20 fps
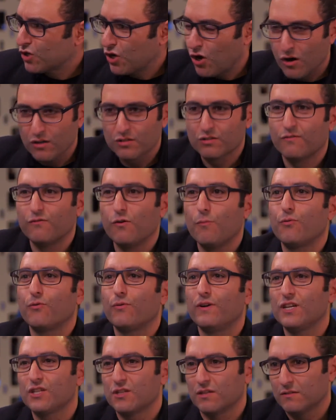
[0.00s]
cost of
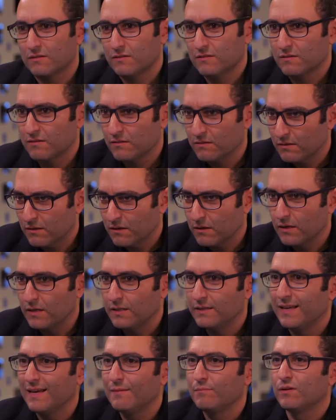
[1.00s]
operations,
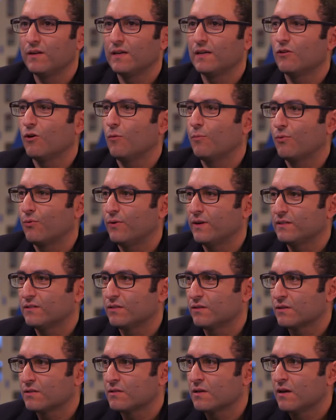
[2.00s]
enabling
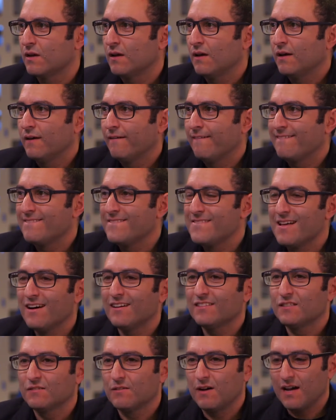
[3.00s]
operators
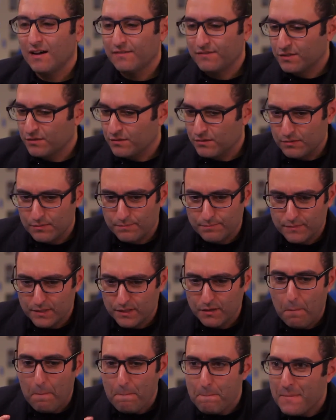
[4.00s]
not to have to
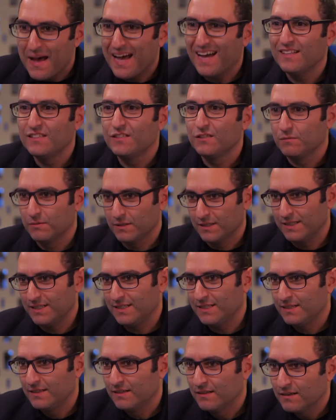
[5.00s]

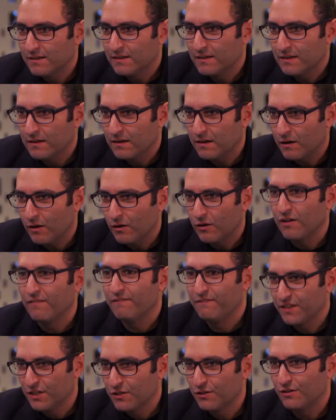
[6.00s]
manually
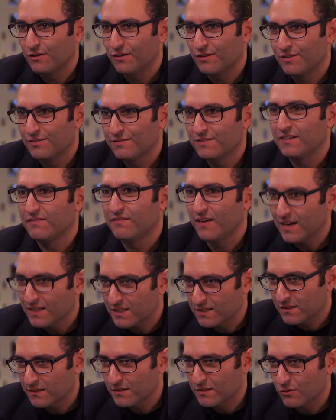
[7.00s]
configure
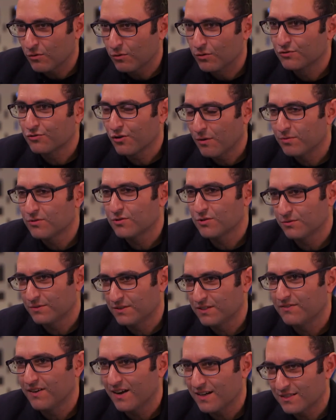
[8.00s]
devices or
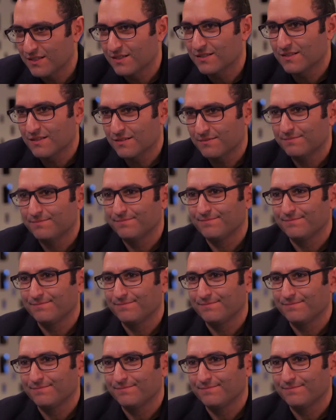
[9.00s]
troubleshoot devices.